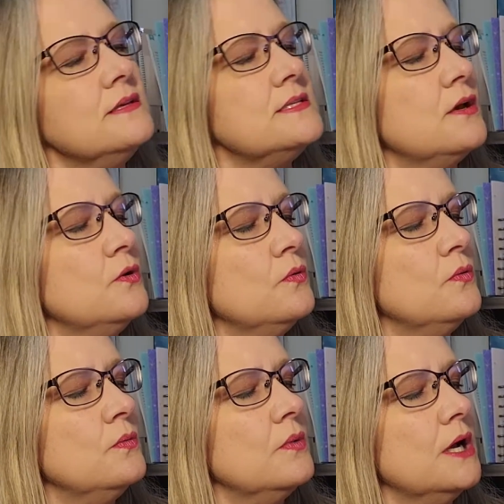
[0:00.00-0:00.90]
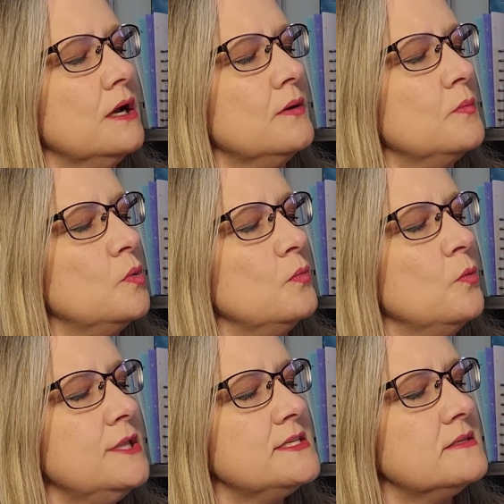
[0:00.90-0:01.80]
So
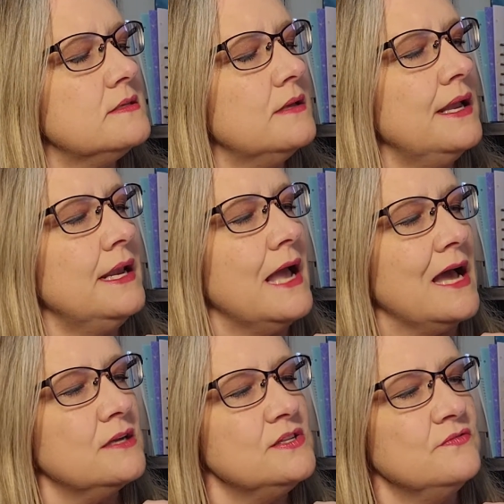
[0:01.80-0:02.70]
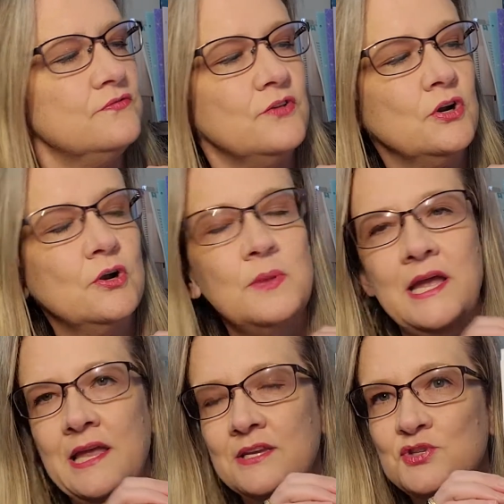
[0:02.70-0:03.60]
what's an active verb
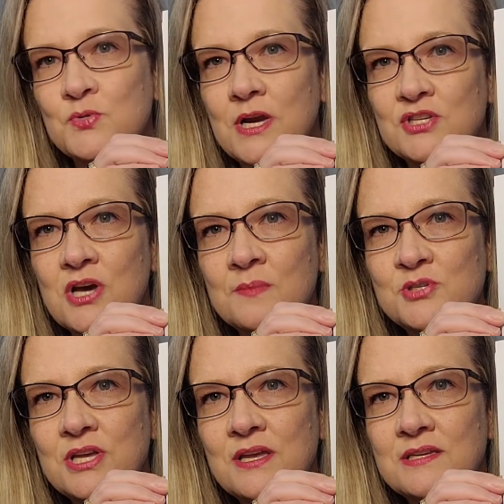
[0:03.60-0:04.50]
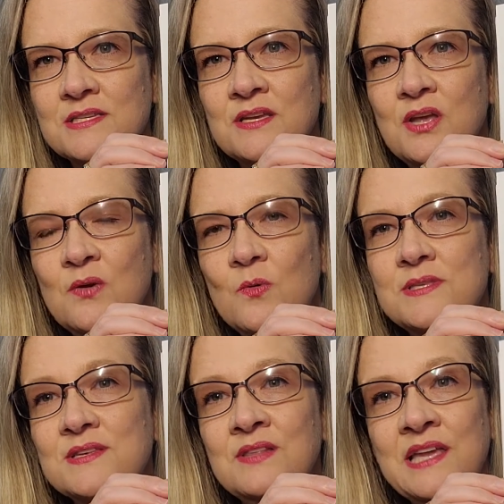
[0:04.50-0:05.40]
and a direct object? What's
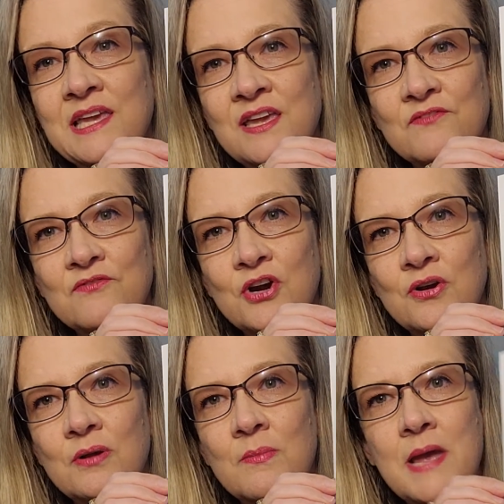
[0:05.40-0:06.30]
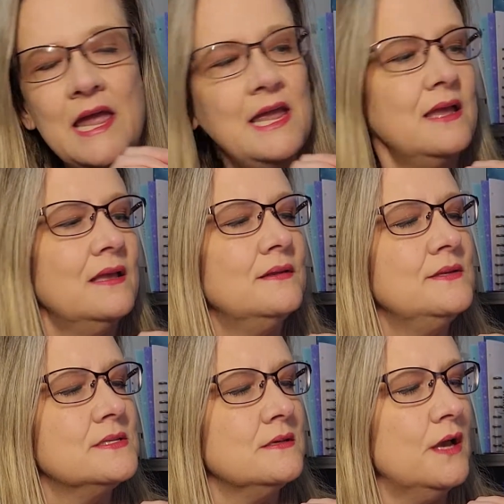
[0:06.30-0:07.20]
a linking verb and
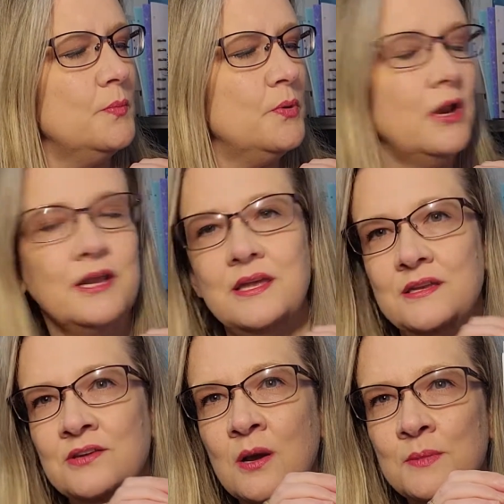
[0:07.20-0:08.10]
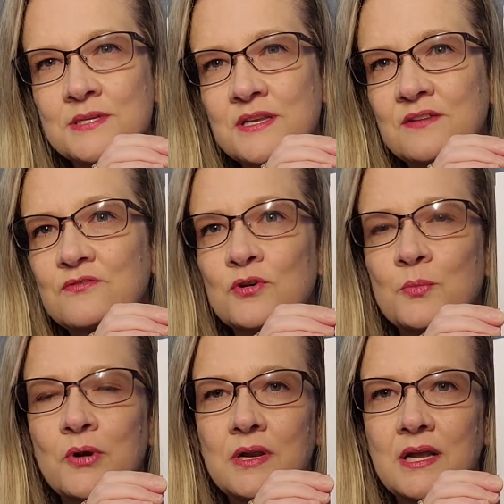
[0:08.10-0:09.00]
a predicate nominative or a
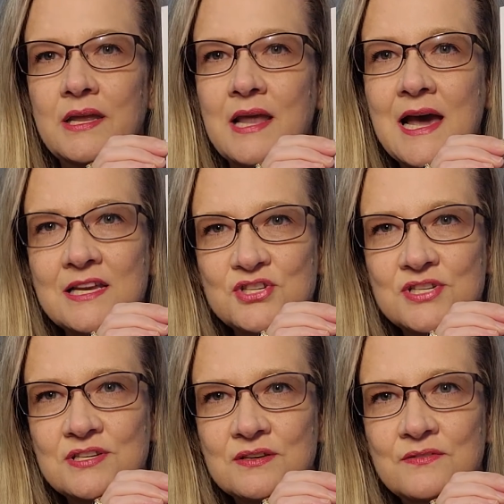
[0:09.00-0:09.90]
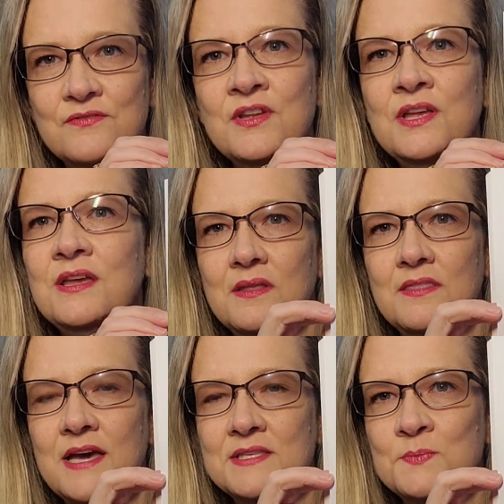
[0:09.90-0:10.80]
predicate adjective?
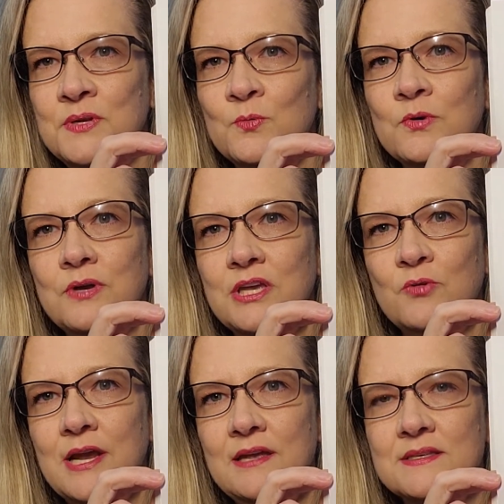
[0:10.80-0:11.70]
That's been really great.